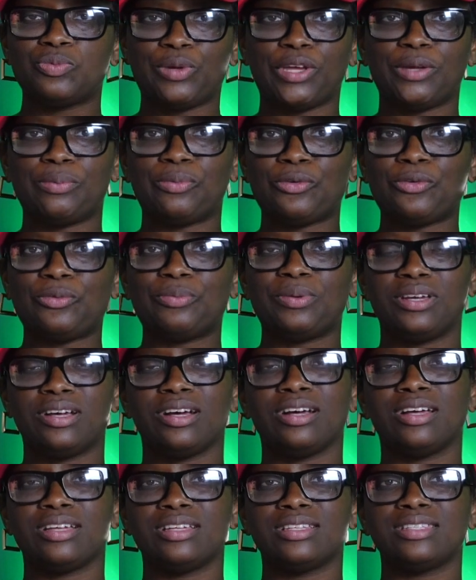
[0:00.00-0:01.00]
people
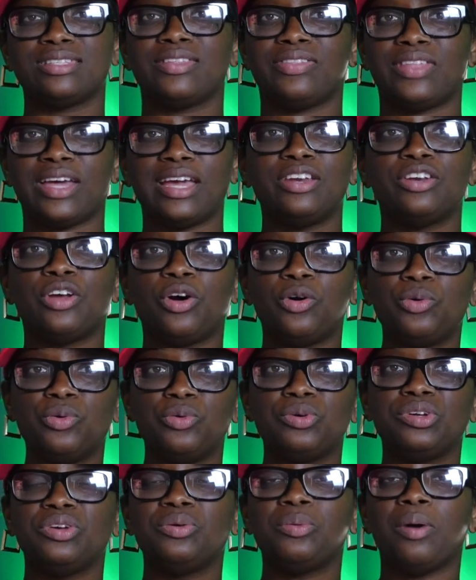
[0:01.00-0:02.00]
because they know
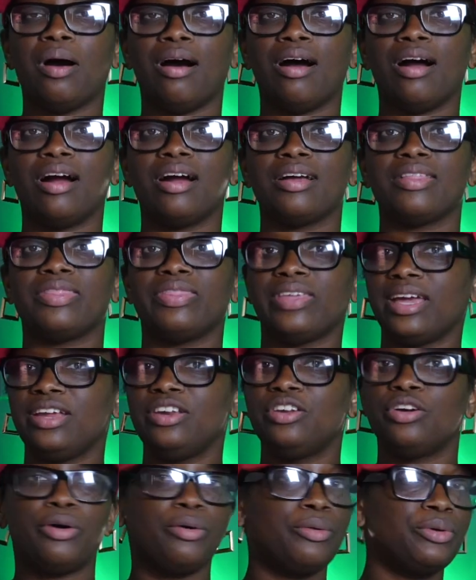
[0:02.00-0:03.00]
who you are, they
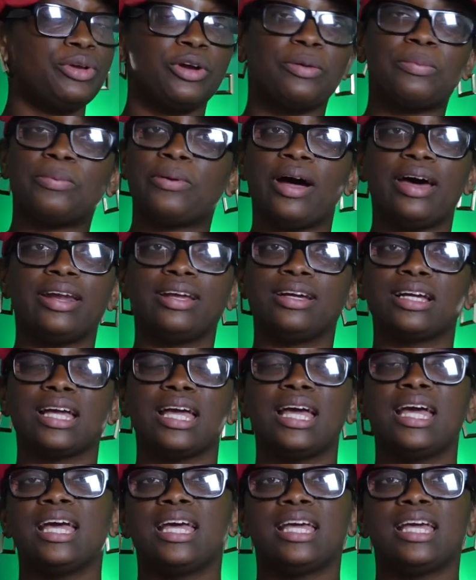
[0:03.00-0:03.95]
know your product